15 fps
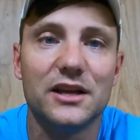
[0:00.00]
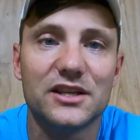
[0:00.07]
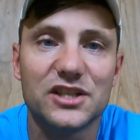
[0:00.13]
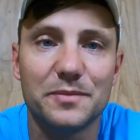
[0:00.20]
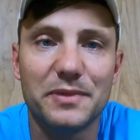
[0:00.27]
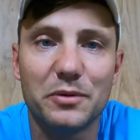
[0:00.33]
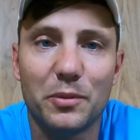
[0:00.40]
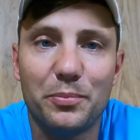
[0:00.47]

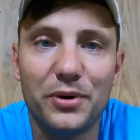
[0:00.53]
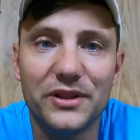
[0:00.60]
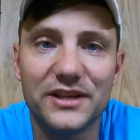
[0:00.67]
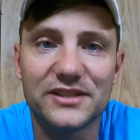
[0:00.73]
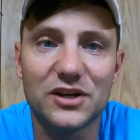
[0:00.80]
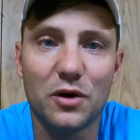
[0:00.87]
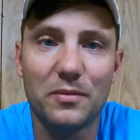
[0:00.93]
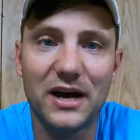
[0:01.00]
Some people put
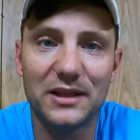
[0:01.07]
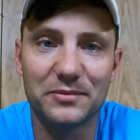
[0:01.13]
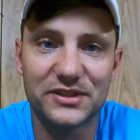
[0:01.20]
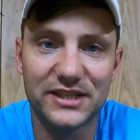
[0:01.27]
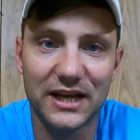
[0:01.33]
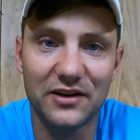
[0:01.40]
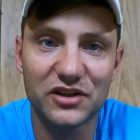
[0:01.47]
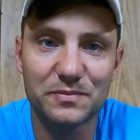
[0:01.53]
this on by
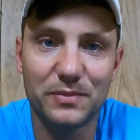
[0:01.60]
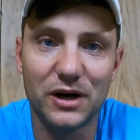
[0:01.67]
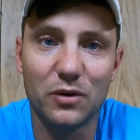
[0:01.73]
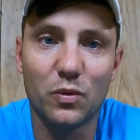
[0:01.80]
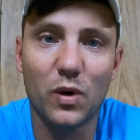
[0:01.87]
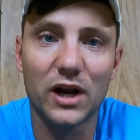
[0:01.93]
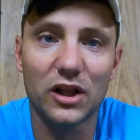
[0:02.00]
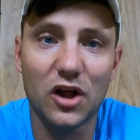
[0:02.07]
themselves,
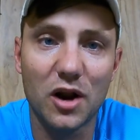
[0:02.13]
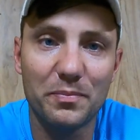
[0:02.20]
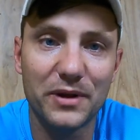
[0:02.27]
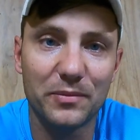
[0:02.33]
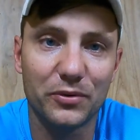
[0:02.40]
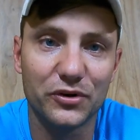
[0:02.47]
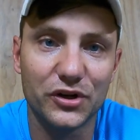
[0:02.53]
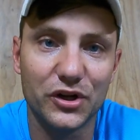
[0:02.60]
but what a lot of
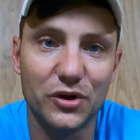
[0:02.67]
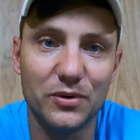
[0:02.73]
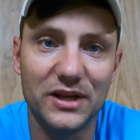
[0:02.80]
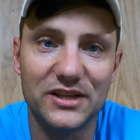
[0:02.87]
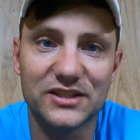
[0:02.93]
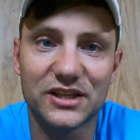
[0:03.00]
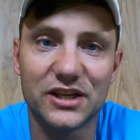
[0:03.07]
people do is,